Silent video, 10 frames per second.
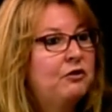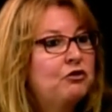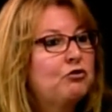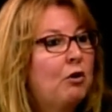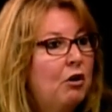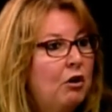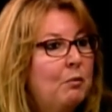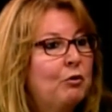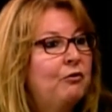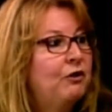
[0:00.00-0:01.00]

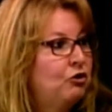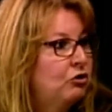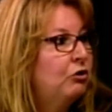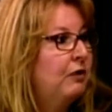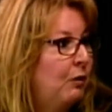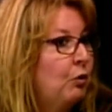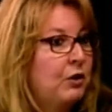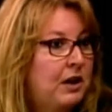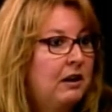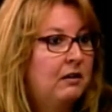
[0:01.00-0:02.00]
strong professional
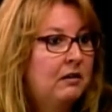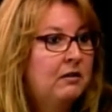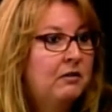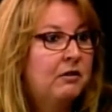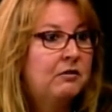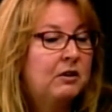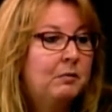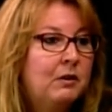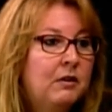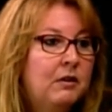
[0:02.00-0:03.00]
networking It is,
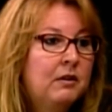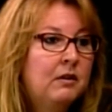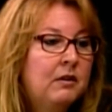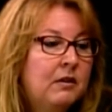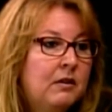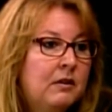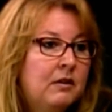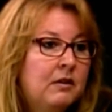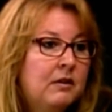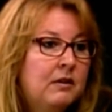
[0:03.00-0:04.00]
system. and I think at the
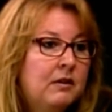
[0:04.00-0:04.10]
county level,